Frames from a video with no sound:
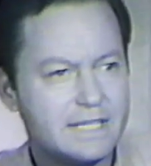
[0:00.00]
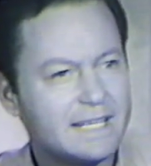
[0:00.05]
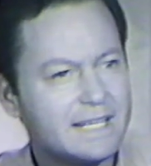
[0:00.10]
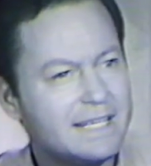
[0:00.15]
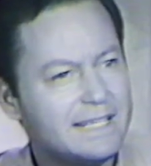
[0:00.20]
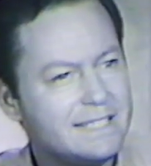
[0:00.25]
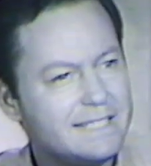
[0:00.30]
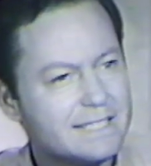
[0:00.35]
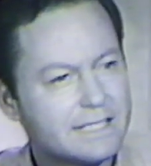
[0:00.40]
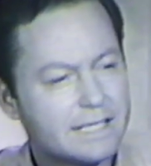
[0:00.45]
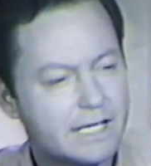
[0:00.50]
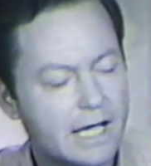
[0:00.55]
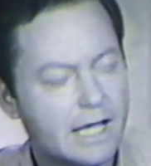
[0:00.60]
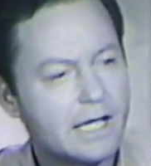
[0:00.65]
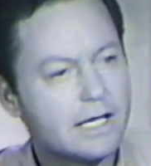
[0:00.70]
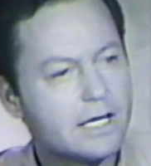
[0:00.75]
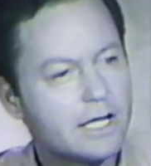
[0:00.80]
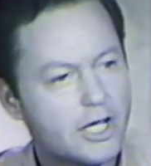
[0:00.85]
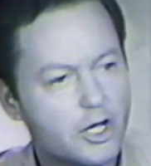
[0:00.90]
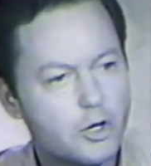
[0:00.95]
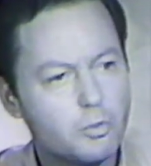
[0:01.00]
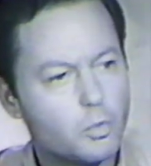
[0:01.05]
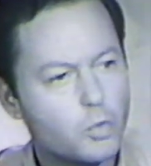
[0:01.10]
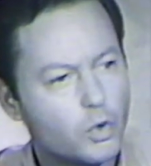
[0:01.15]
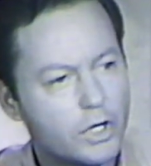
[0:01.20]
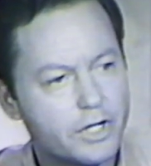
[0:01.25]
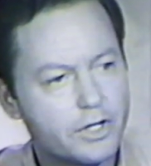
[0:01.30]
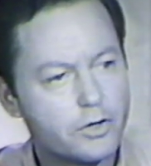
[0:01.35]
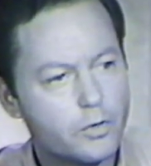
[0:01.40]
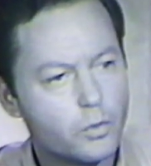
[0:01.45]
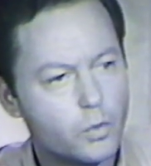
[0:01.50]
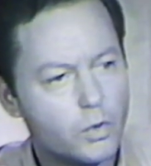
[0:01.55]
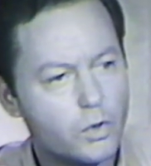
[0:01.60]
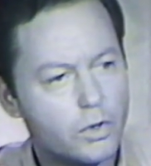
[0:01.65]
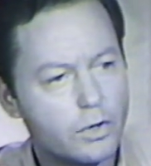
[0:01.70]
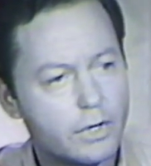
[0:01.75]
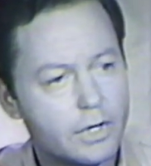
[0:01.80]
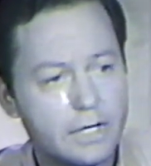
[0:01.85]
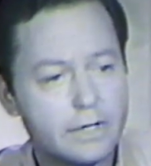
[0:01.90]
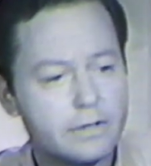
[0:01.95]
Dace can't help win the
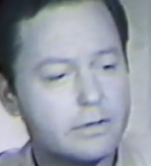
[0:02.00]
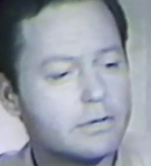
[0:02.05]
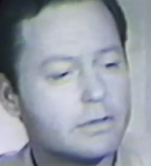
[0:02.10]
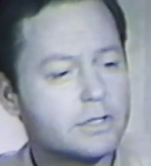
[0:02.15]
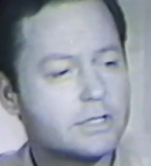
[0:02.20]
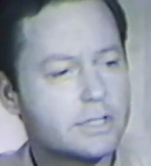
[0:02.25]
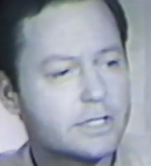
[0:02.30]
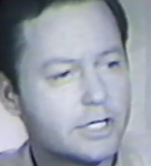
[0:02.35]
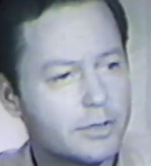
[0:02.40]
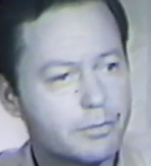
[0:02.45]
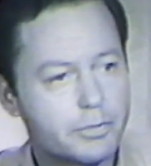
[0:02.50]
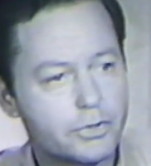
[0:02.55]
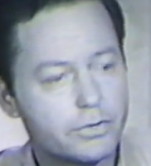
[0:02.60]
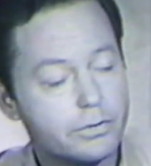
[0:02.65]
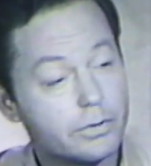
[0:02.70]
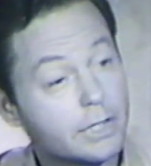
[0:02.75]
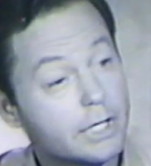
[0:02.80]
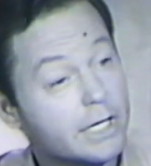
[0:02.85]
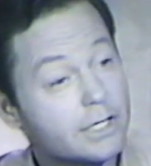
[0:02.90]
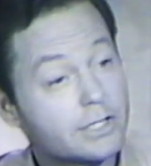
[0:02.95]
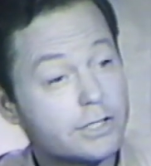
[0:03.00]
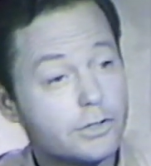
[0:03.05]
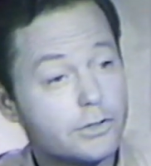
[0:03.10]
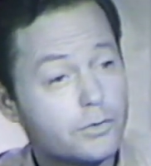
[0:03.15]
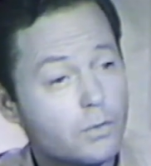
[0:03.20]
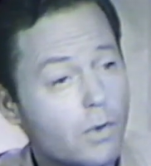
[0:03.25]
war under a skipper who guesses